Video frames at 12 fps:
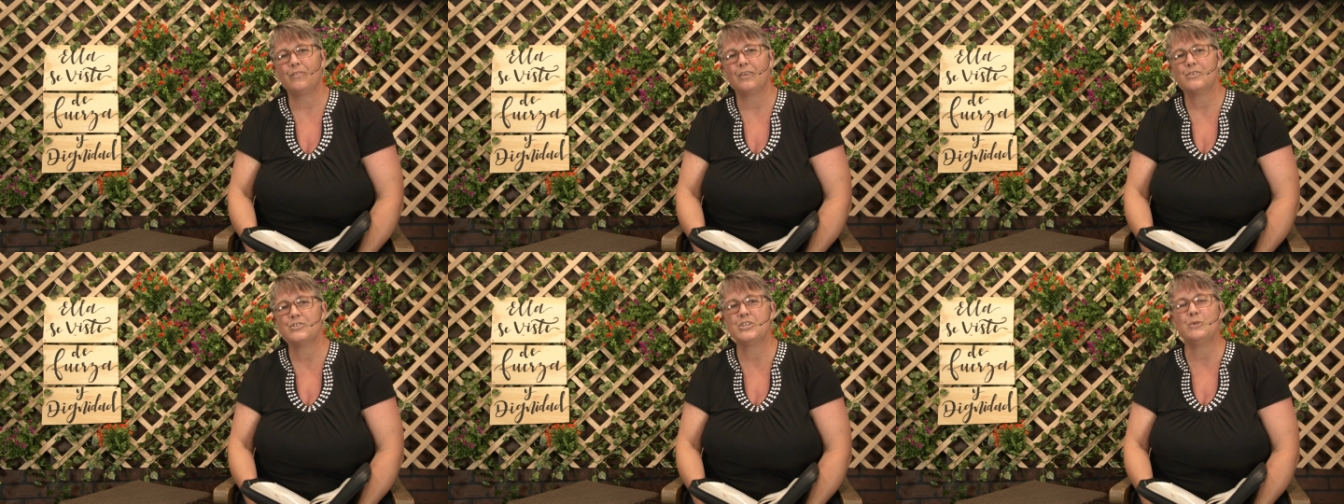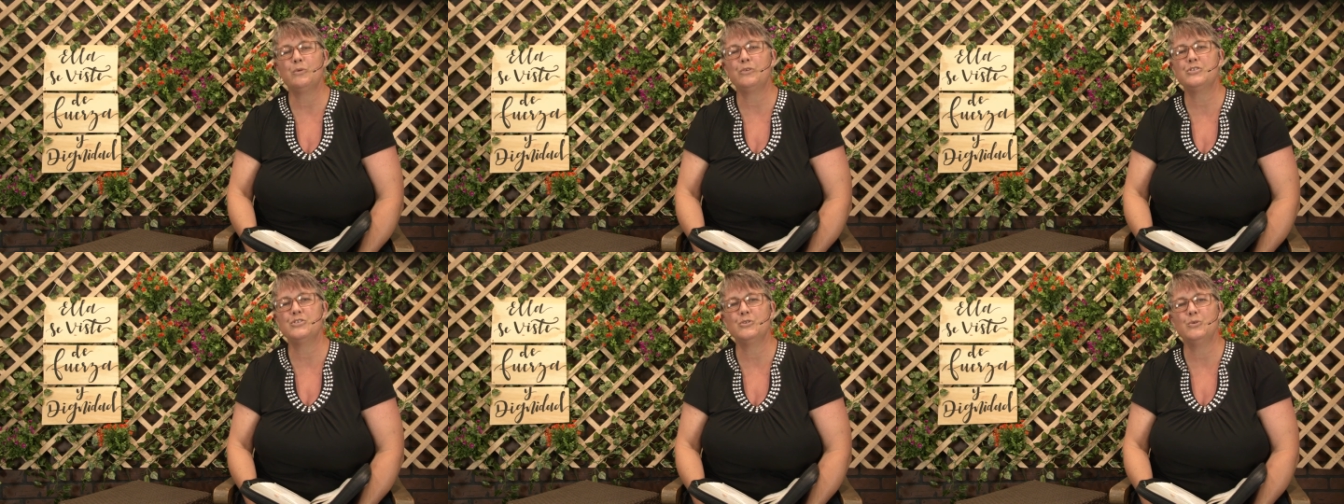She will
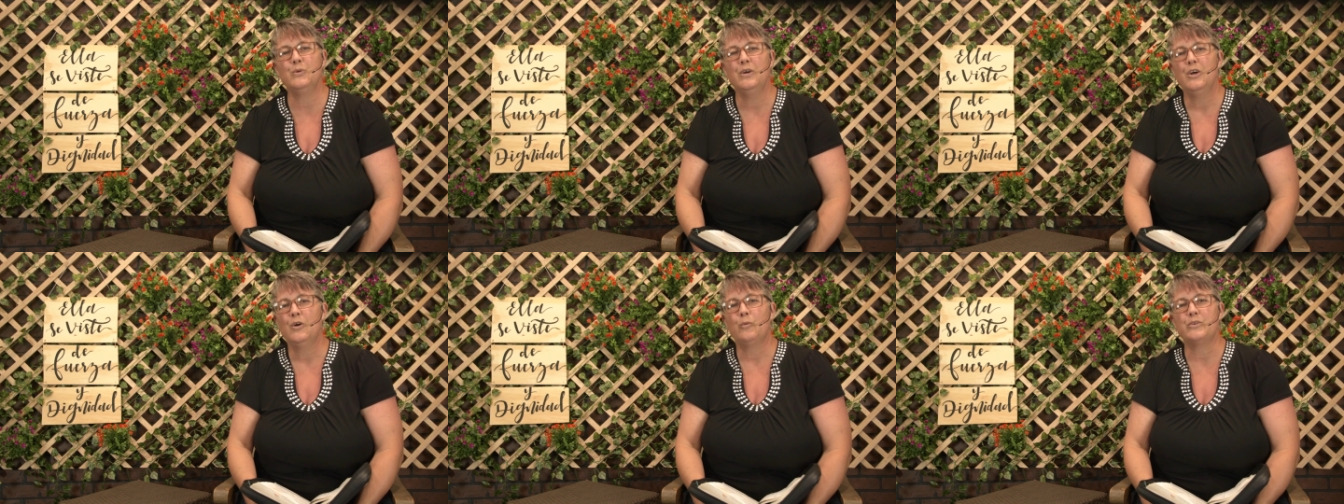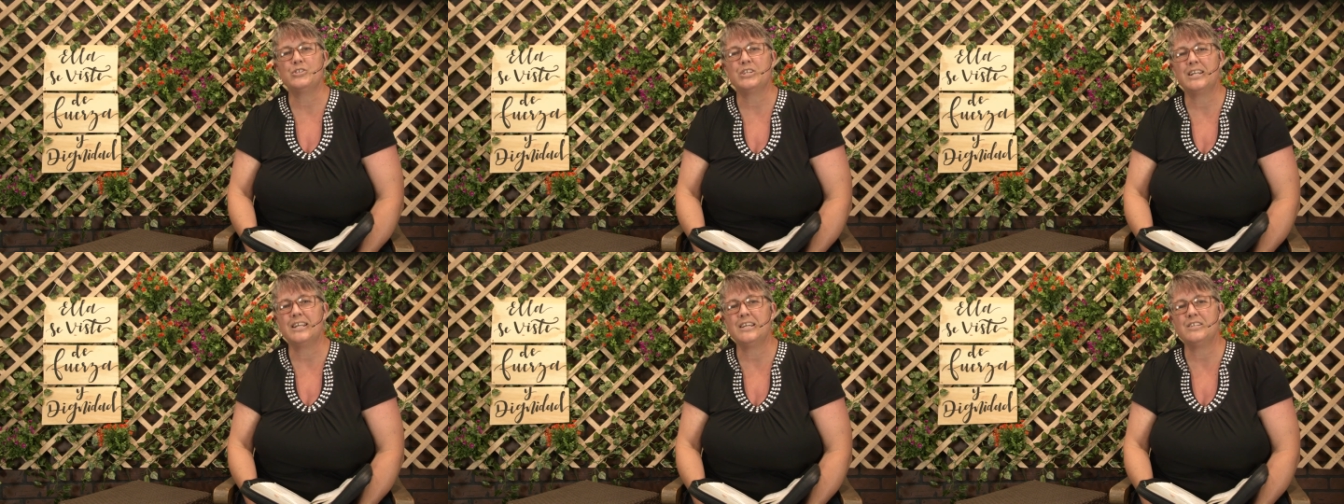do what she
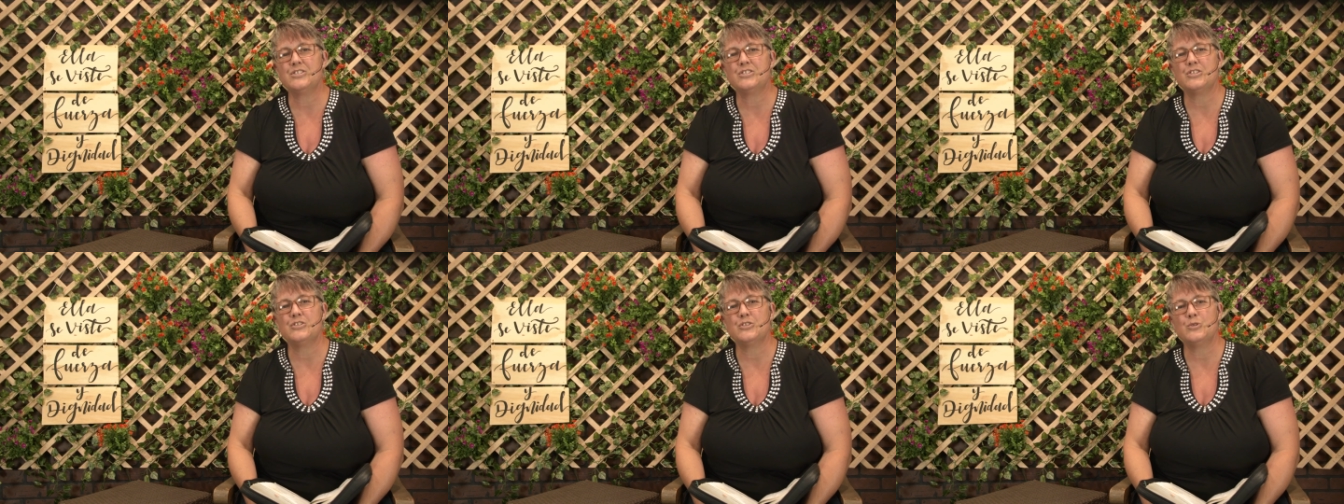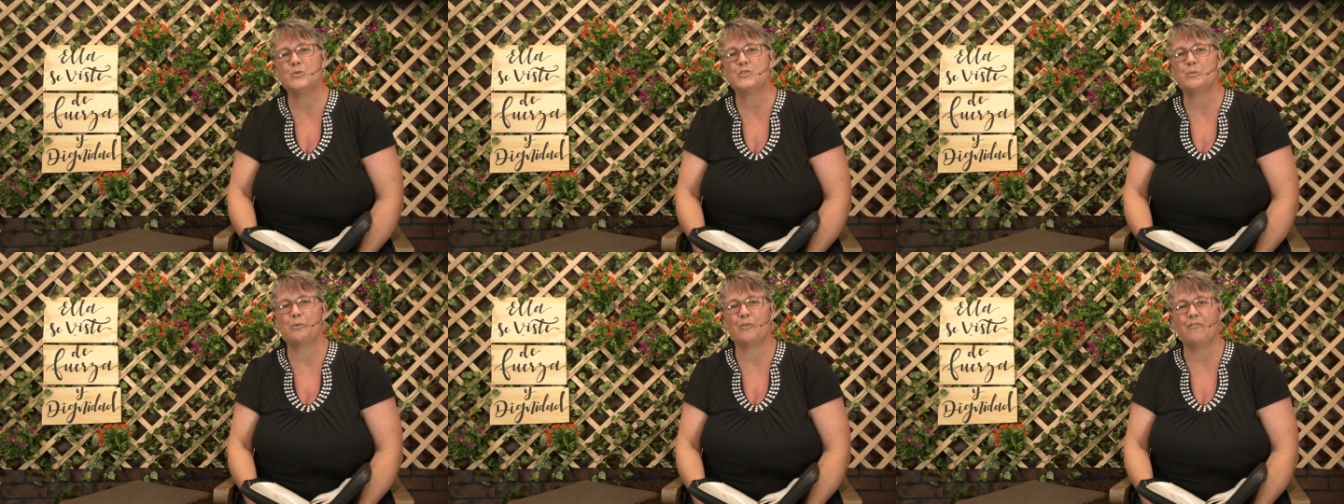needs to do to
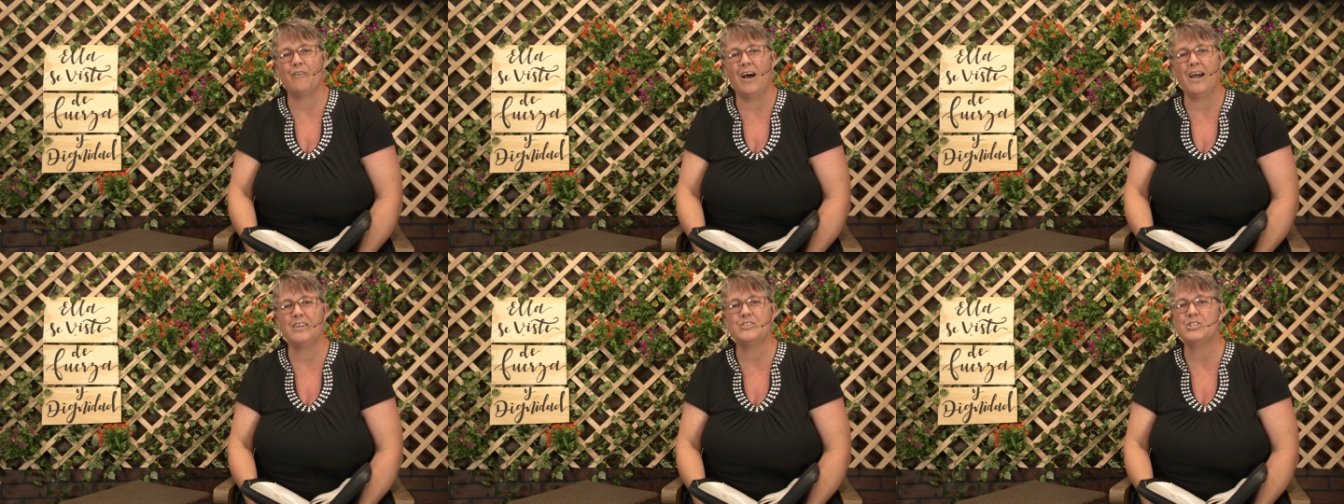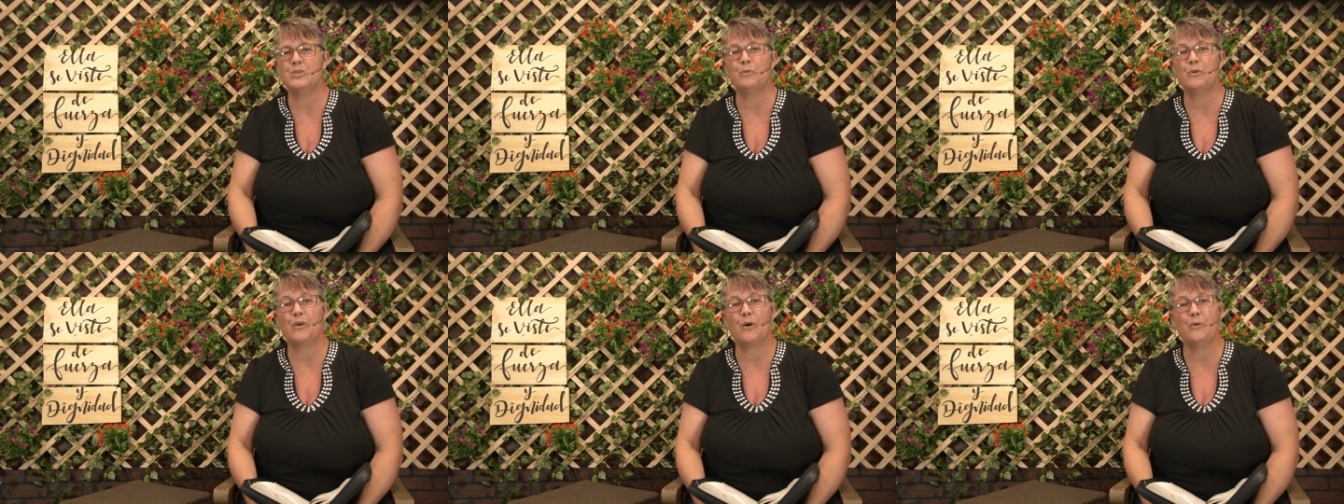provide. She will
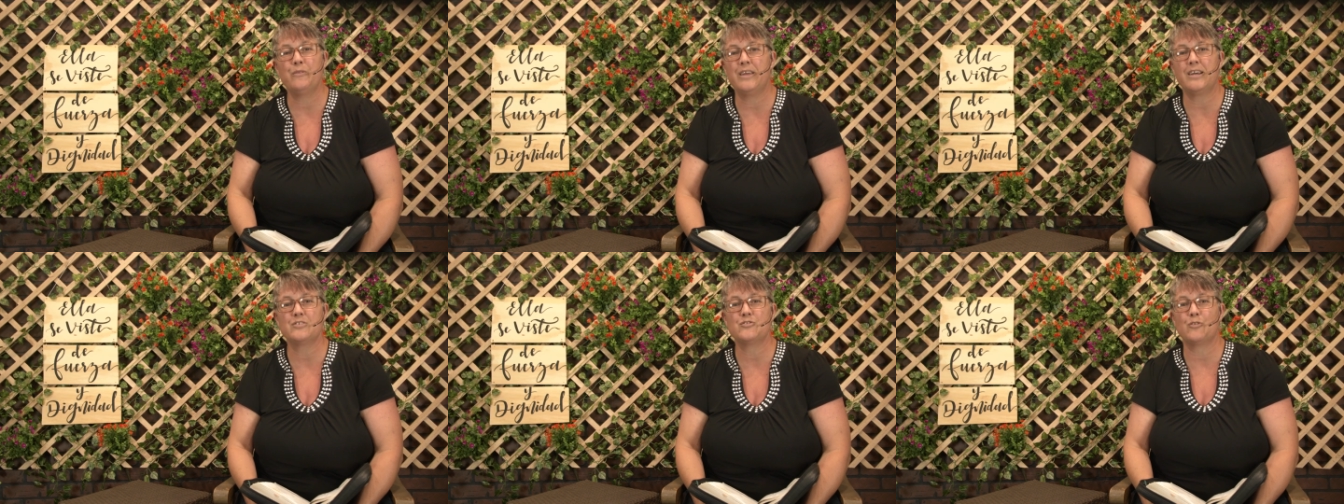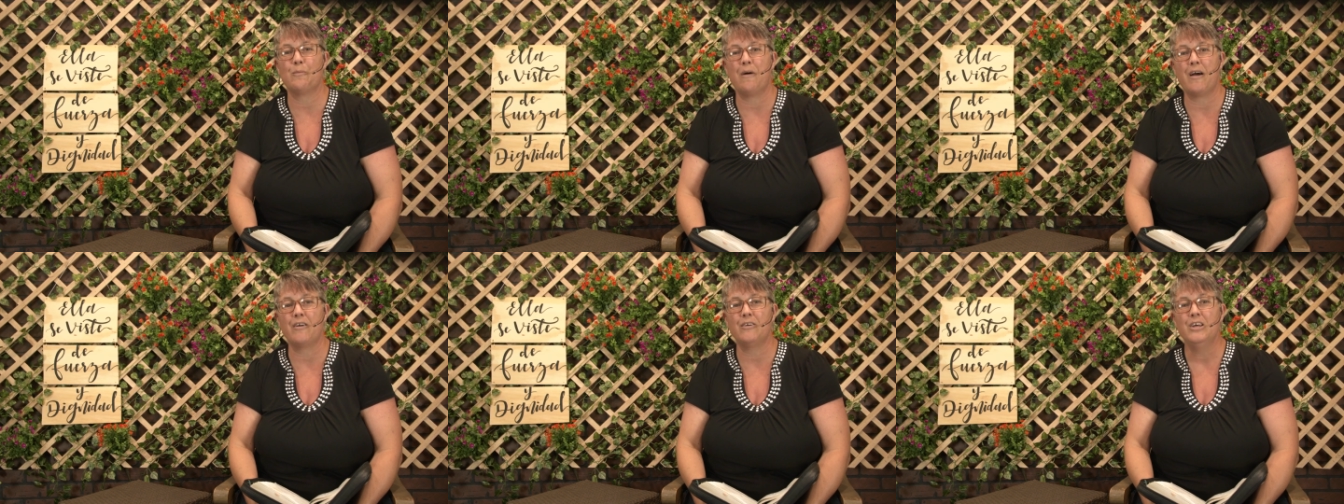go the extra
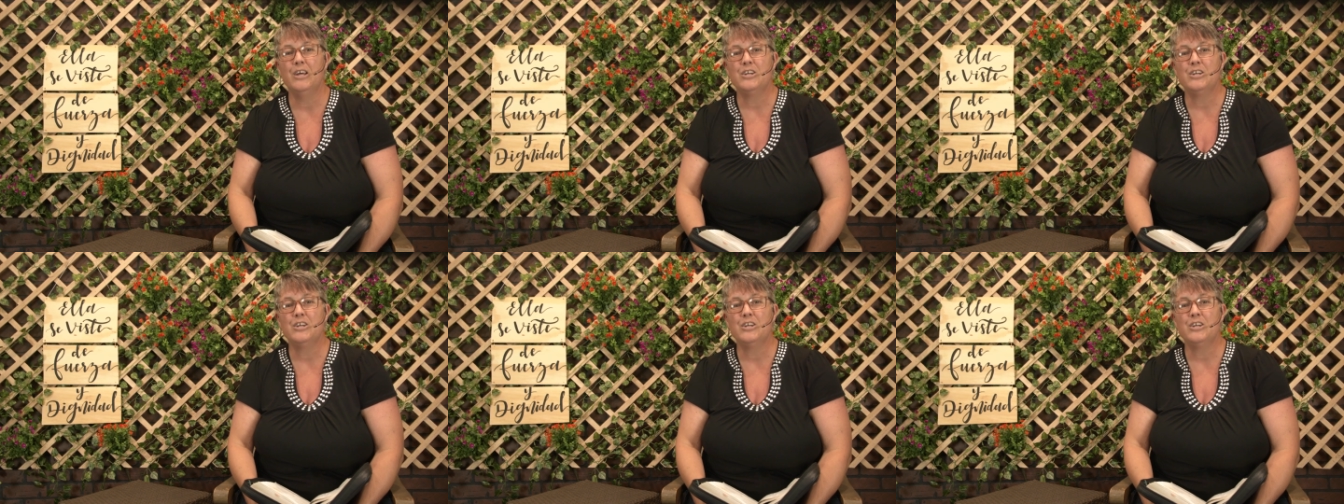mile.